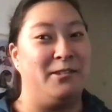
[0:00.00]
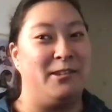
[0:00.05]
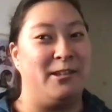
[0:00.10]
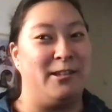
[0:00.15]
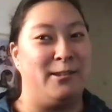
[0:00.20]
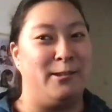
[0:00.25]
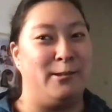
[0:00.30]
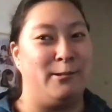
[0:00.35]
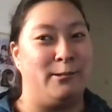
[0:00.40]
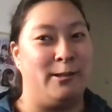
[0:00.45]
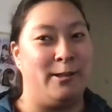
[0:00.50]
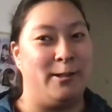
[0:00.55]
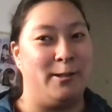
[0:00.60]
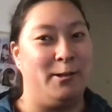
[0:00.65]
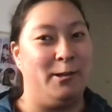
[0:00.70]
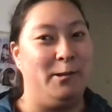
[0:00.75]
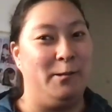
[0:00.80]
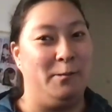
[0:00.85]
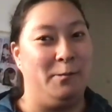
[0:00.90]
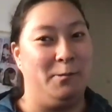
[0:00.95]
that they're like,
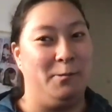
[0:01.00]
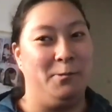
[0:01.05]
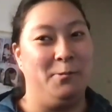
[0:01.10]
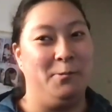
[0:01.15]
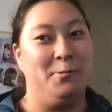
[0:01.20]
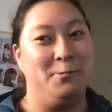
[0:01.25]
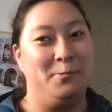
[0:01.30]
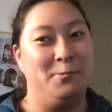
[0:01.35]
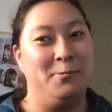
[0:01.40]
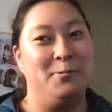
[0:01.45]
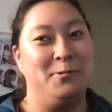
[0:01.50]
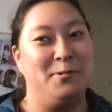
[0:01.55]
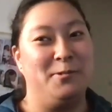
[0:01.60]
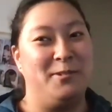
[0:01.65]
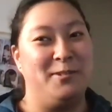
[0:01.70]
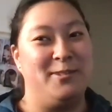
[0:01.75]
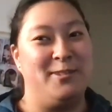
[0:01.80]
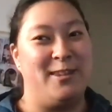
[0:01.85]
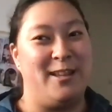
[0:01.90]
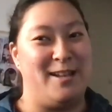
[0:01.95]
oh,
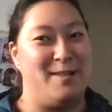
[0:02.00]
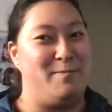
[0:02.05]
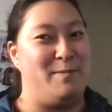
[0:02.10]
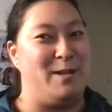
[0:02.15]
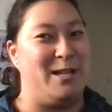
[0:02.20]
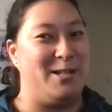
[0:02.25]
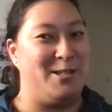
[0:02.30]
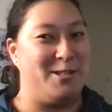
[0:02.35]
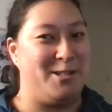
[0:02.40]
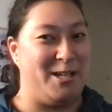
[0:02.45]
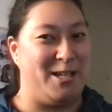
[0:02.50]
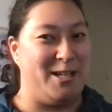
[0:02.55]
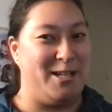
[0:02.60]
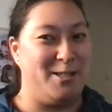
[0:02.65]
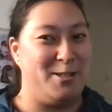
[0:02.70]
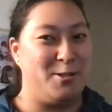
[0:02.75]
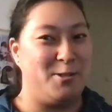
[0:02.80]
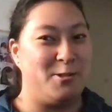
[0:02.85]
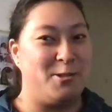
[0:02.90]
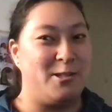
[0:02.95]
that makes
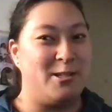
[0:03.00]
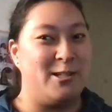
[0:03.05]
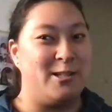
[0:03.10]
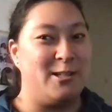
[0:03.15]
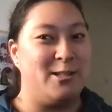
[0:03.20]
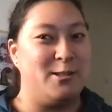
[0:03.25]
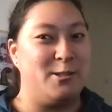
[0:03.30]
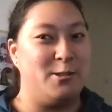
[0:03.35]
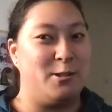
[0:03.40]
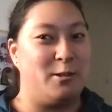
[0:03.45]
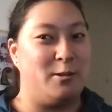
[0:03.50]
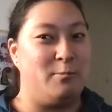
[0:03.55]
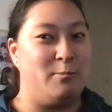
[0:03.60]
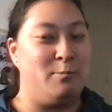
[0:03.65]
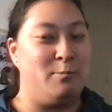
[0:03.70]
sense. So